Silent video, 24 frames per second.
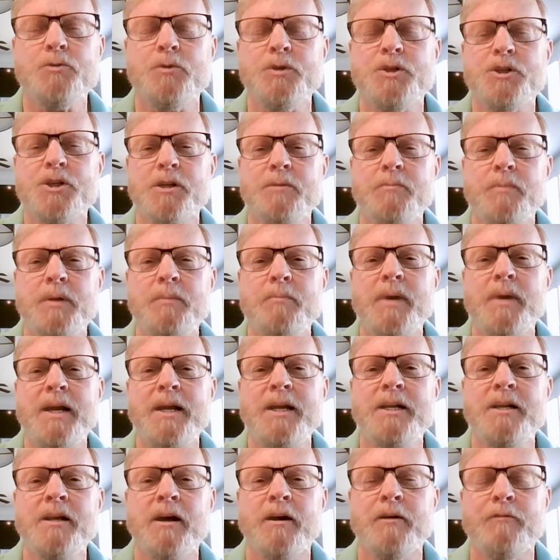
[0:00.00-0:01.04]
which can be
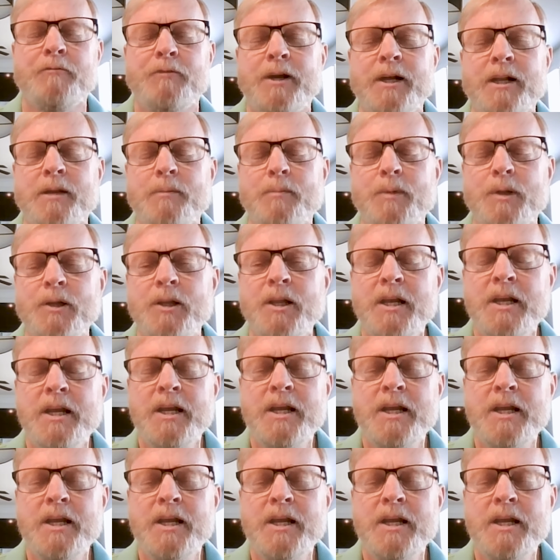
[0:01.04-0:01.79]
made available